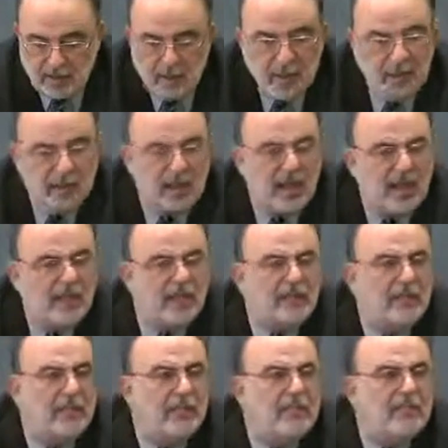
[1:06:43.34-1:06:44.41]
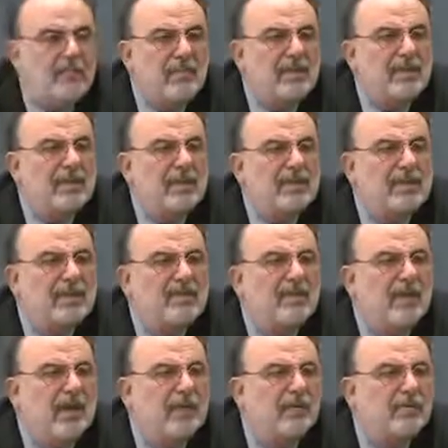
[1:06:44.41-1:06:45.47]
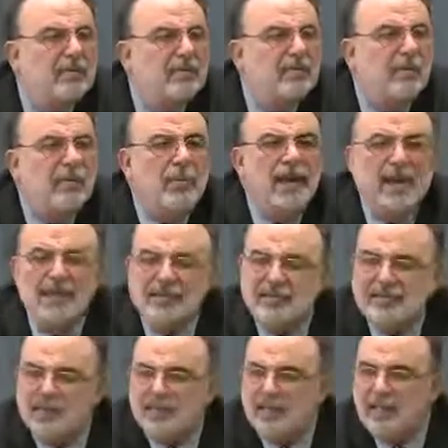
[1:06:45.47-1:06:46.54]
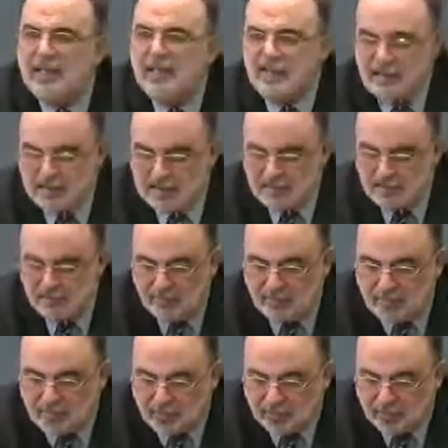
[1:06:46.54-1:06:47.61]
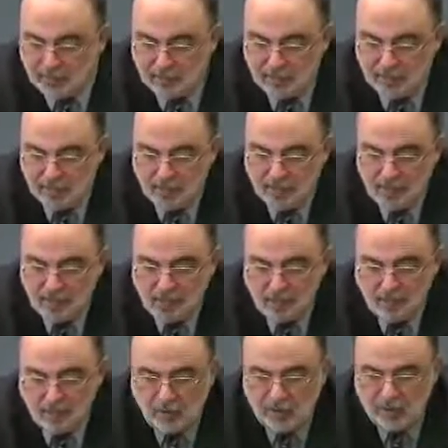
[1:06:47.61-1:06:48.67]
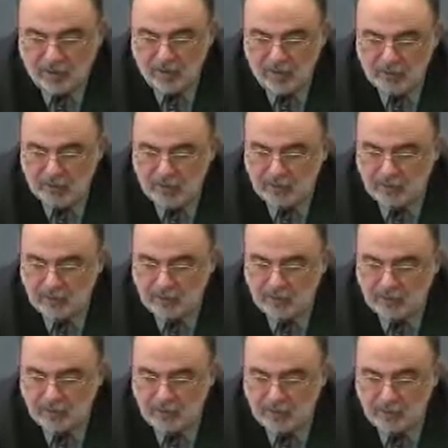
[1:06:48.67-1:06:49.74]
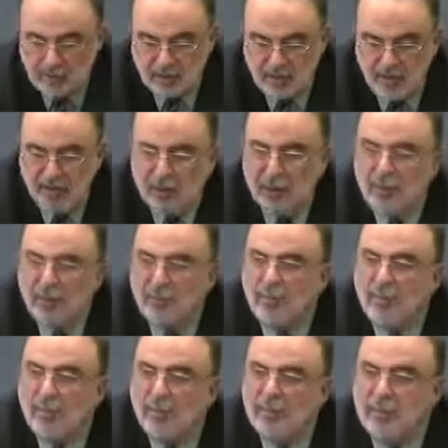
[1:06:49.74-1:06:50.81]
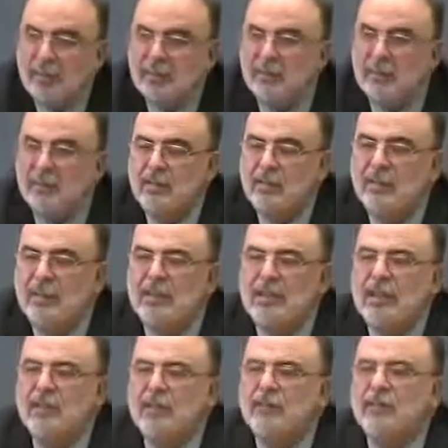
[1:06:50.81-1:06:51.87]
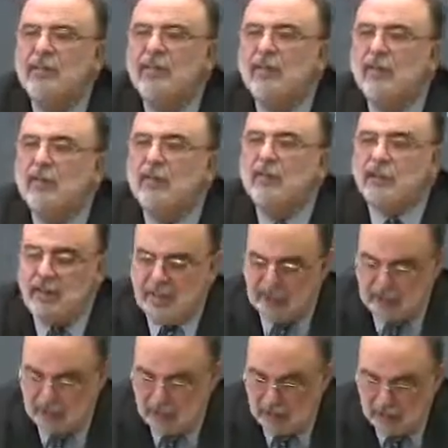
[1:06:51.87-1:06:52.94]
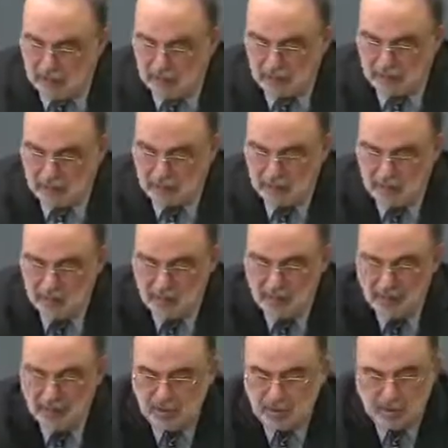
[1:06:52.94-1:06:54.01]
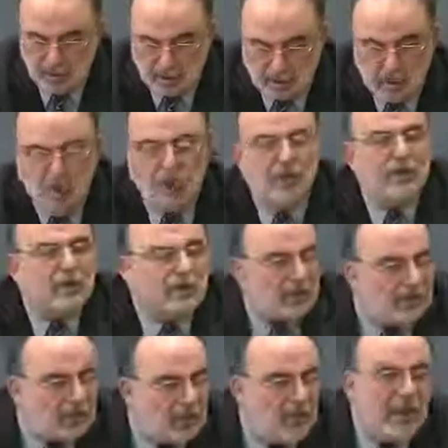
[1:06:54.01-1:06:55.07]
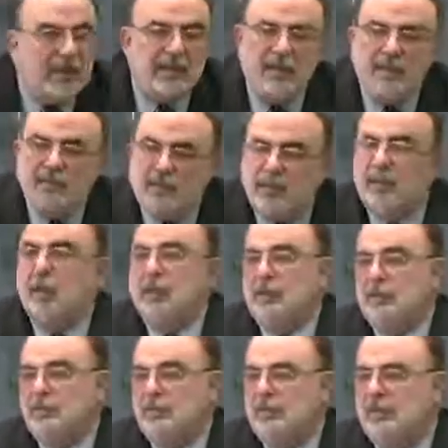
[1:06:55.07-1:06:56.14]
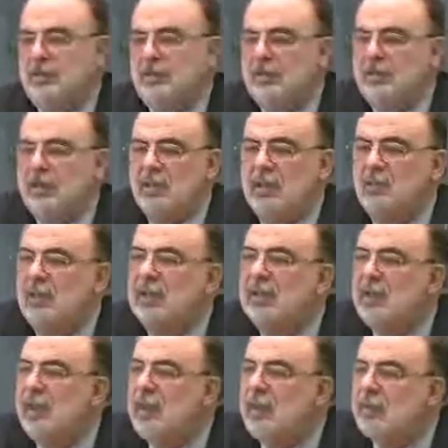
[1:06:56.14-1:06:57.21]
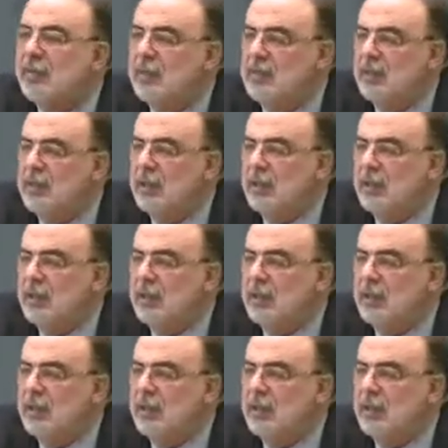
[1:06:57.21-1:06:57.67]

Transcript: it's a kind of meta-chivalric romance in that it is a parody of a chivalric romance. Meta-novel is a novel that includes a novel about the writing of the novel. This is quite common